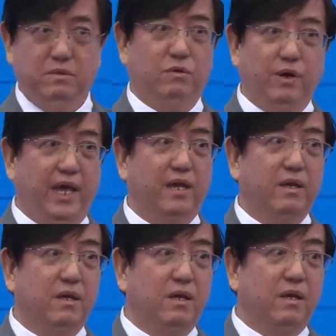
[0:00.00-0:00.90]
Don't care.
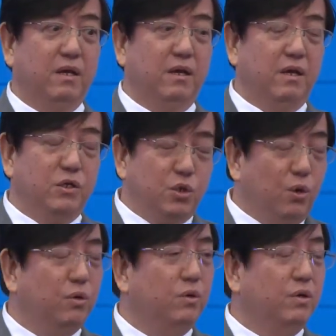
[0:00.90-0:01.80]

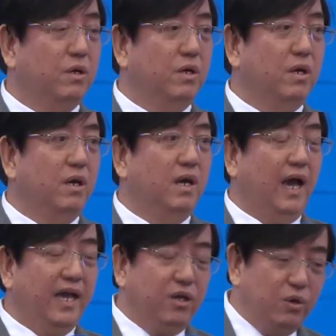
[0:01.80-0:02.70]
So
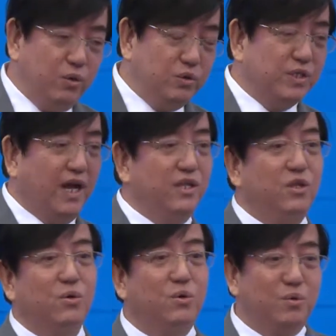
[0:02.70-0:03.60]
I used
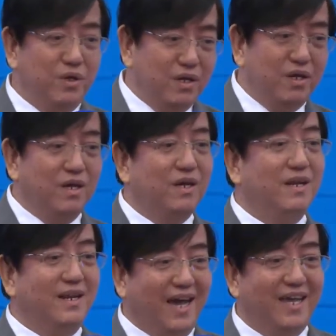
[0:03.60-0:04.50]
until
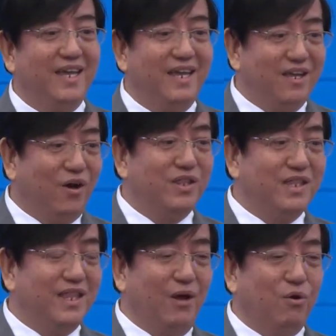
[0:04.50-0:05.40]
9 or
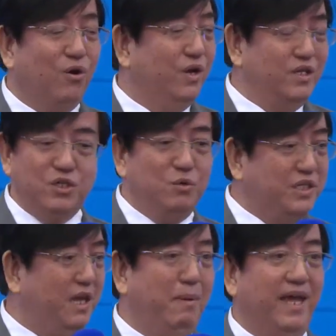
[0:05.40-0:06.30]
10 o'clock. He still
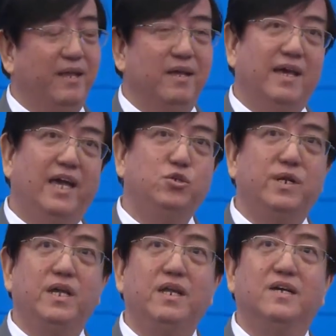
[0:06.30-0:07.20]
stay back.
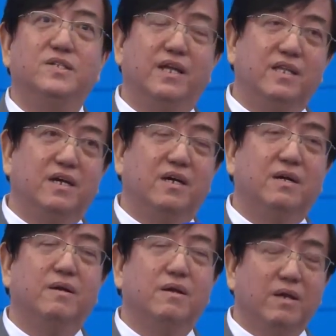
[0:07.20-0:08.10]
Actually, the center
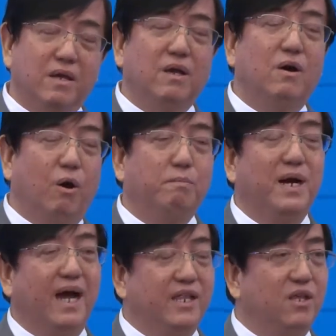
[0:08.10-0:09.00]

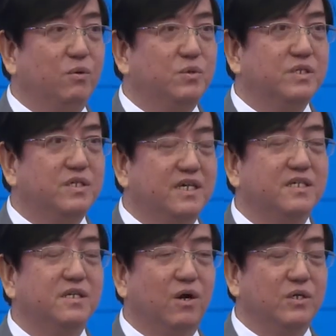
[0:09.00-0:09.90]
open until
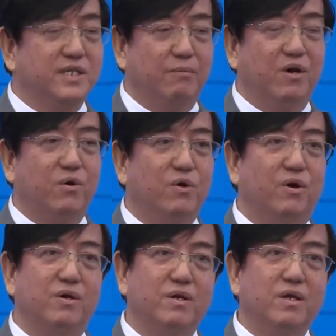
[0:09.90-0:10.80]
6 or 7
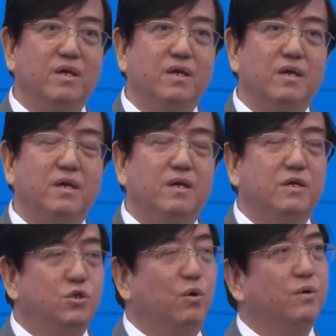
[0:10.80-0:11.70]
o'clock.
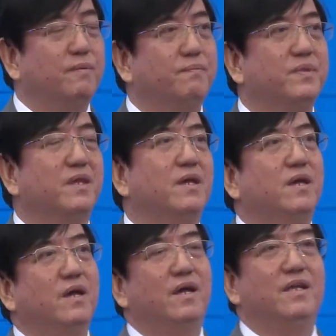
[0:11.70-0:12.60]
So
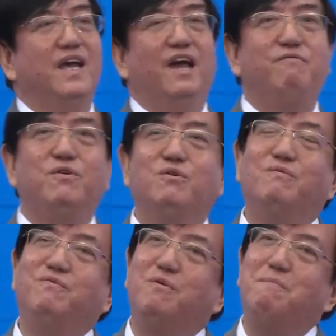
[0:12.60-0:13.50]
then I feel
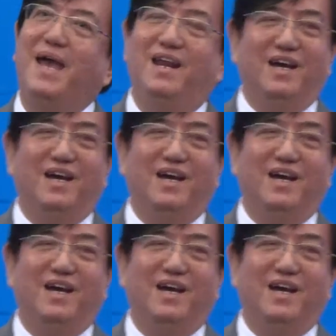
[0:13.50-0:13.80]
bad.